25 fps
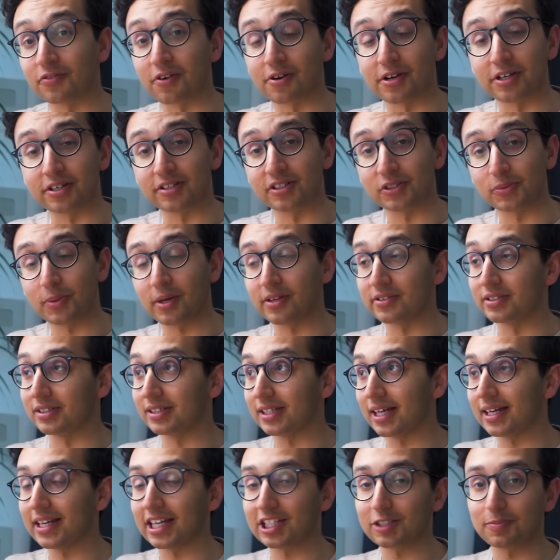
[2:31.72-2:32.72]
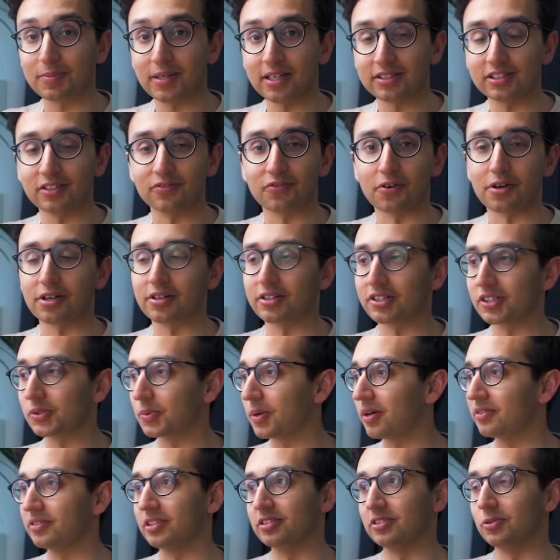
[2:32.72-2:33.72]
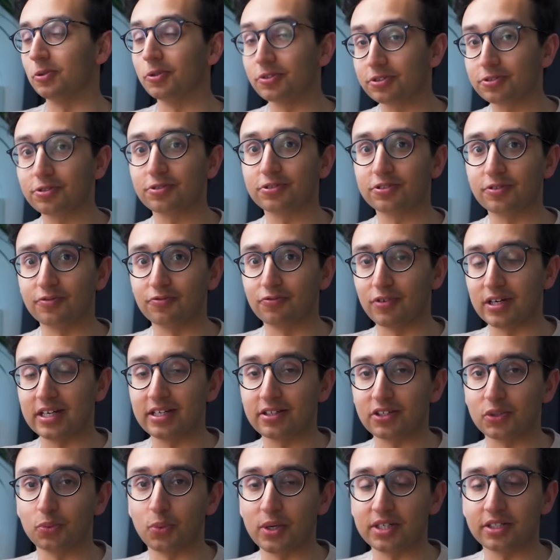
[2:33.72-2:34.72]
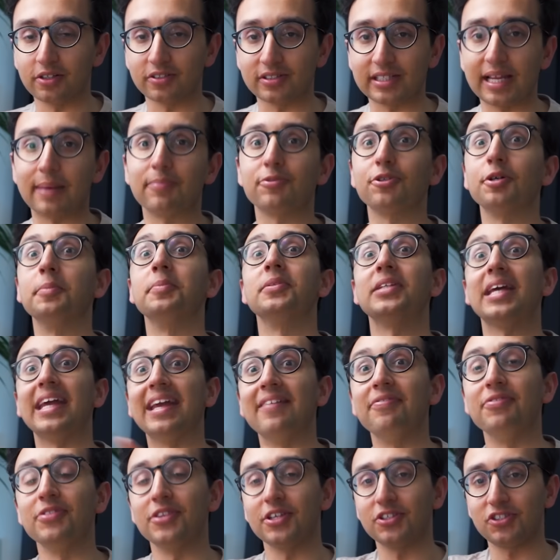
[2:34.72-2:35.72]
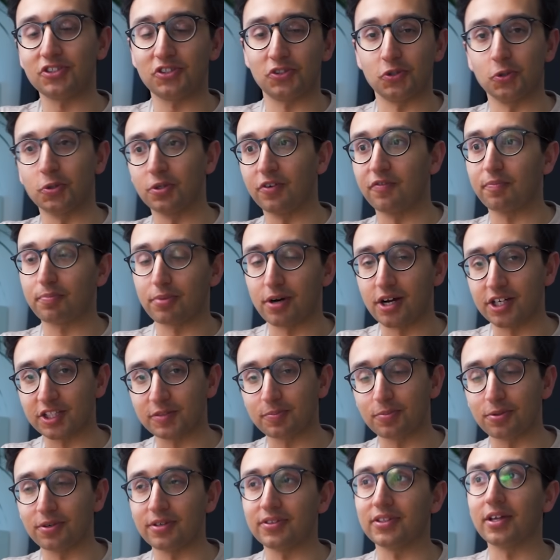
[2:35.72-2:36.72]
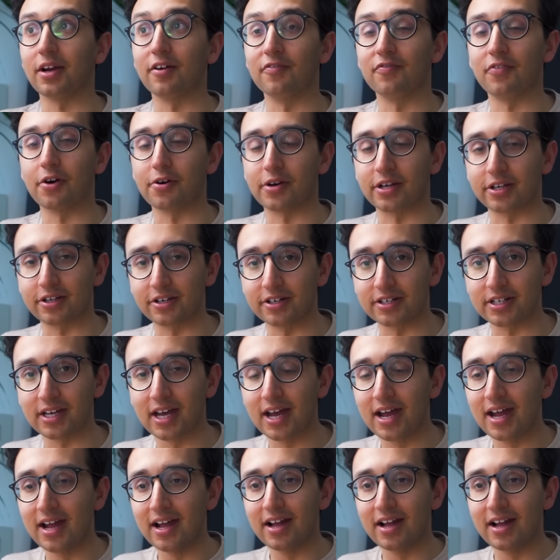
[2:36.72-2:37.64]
very good as well. The Dell XPS is very good as well. There's all sorts of really good Windows laptops in this sort of price point that are very good.